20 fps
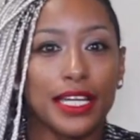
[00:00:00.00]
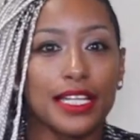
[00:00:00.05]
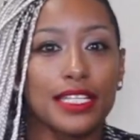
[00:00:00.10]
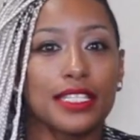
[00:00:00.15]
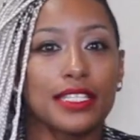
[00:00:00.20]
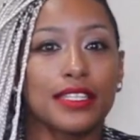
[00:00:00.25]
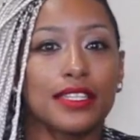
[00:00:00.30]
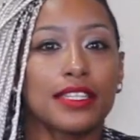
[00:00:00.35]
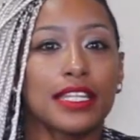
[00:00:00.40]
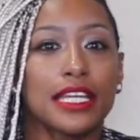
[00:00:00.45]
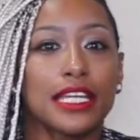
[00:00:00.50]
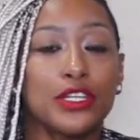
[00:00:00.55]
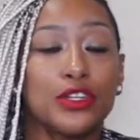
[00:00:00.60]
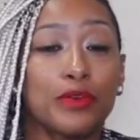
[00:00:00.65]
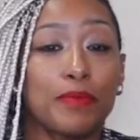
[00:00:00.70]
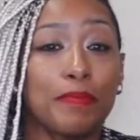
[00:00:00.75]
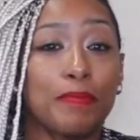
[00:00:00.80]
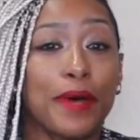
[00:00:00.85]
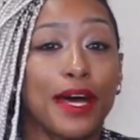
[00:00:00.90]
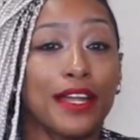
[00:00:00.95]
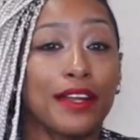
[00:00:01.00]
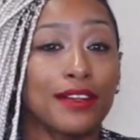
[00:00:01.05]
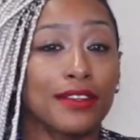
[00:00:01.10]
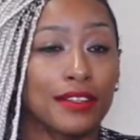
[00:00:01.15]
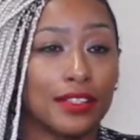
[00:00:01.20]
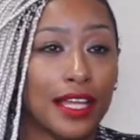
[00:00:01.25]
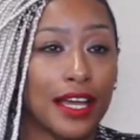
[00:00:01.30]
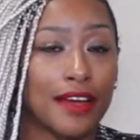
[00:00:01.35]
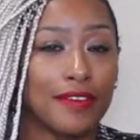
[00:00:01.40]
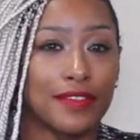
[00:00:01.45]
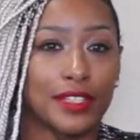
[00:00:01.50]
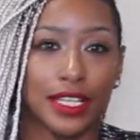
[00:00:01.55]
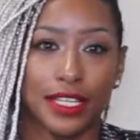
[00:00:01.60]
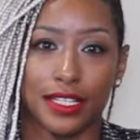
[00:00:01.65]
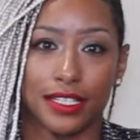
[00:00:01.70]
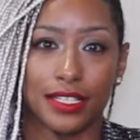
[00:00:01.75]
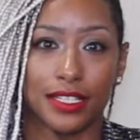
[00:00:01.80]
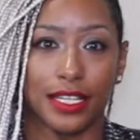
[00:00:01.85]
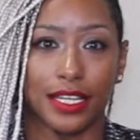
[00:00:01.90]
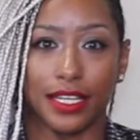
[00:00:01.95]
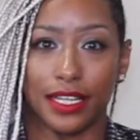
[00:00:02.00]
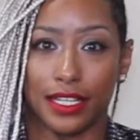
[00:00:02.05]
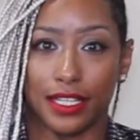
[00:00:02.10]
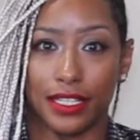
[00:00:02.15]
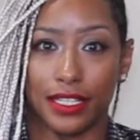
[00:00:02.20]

Because you're better left unsaid.